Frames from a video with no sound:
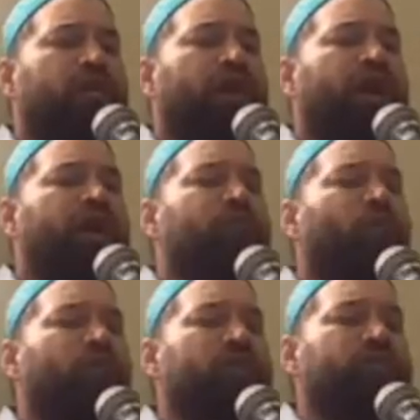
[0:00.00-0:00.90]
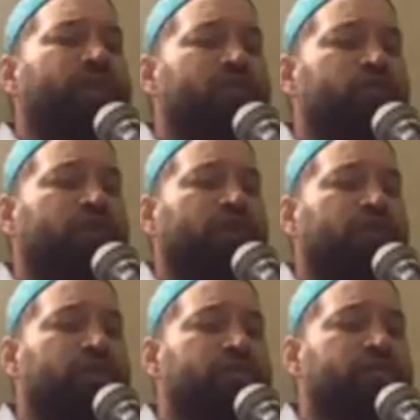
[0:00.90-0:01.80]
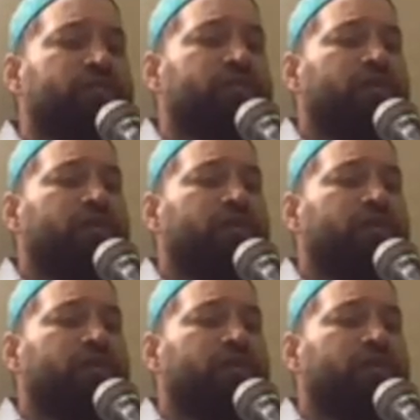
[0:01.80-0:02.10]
I'm only mentioning this